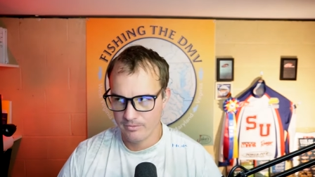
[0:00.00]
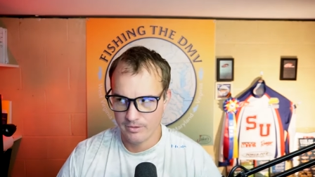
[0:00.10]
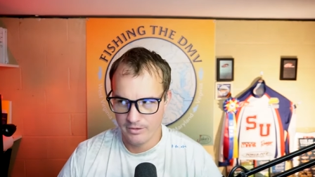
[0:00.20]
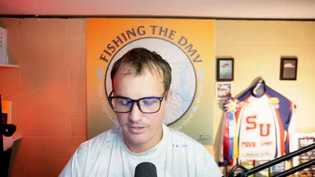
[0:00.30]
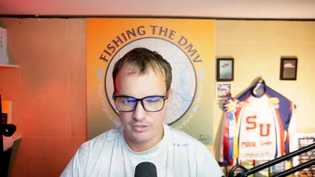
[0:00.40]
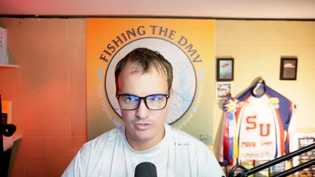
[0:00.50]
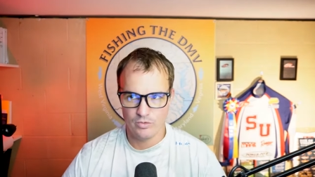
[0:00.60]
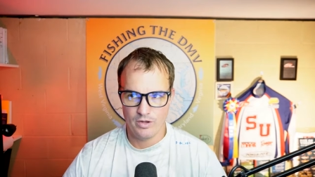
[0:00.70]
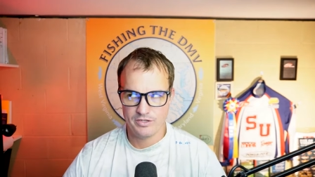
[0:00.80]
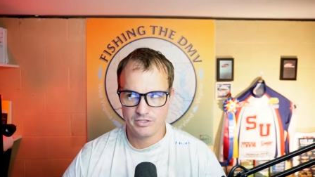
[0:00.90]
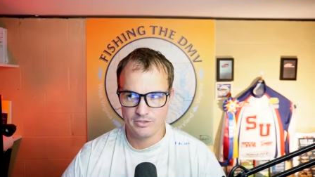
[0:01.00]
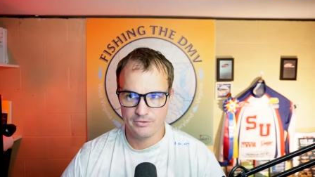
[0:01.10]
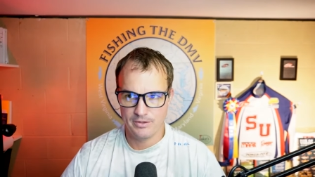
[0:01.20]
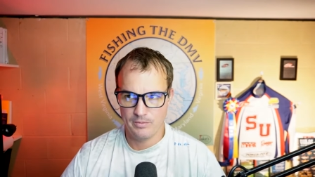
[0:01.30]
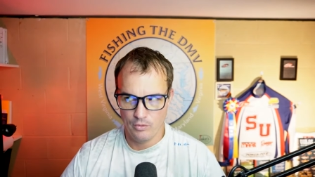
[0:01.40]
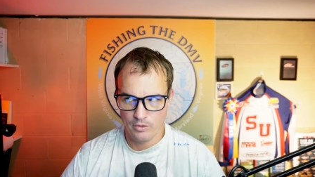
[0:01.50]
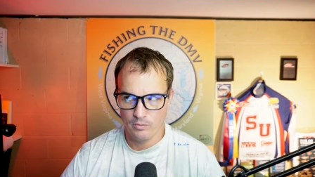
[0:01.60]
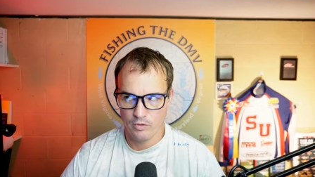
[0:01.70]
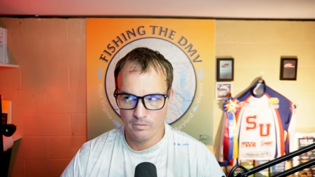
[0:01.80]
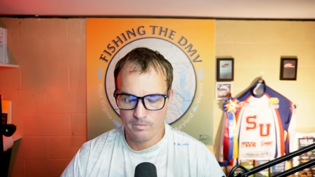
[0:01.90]
really enjoy just learning more
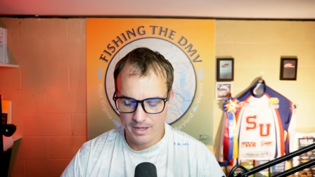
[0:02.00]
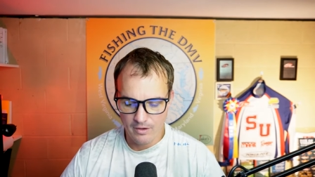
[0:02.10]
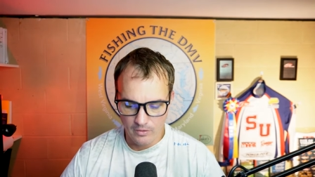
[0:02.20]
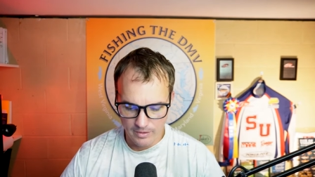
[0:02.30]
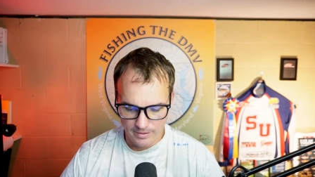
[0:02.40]
and more about.